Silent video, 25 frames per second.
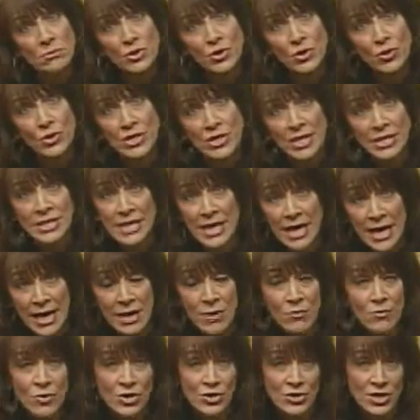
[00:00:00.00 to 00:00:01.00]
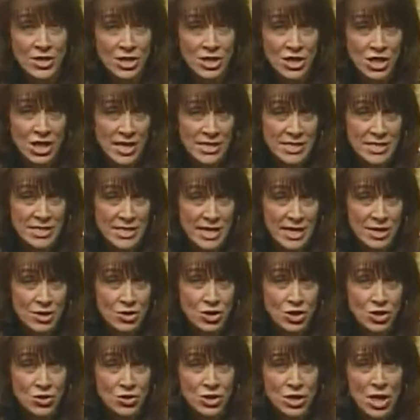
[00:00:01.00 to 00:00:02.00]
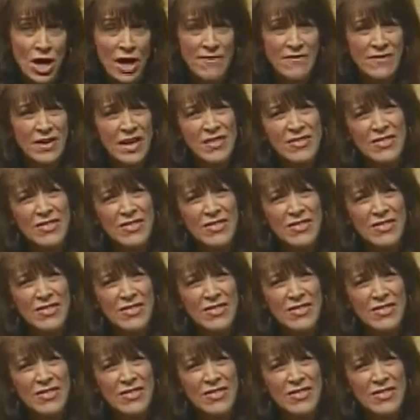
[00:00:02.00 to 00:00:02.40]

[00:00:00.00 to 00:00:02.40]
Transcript: during the day when you get a chance to take your shoes off,